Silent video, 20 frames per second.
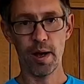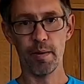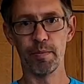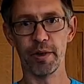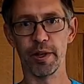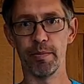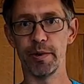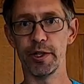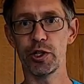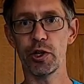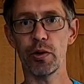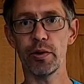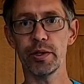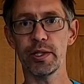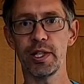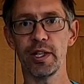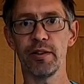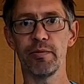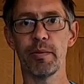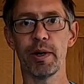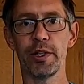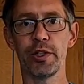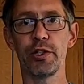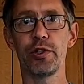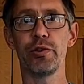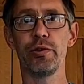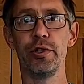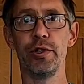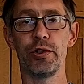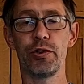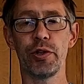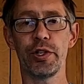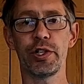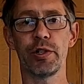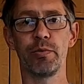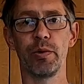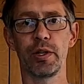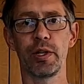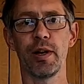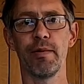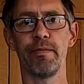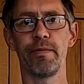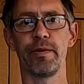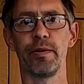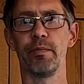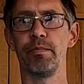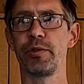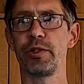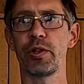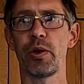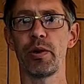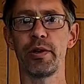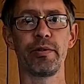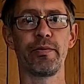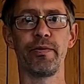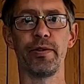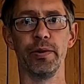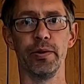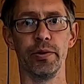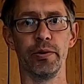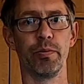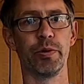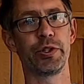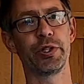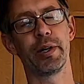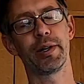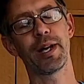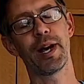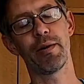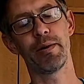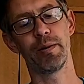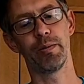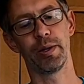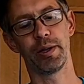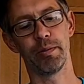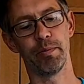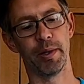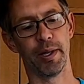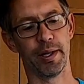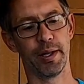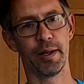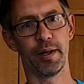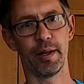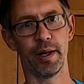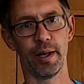the majority of my nutrition will come from solid food, which I'll carry with me,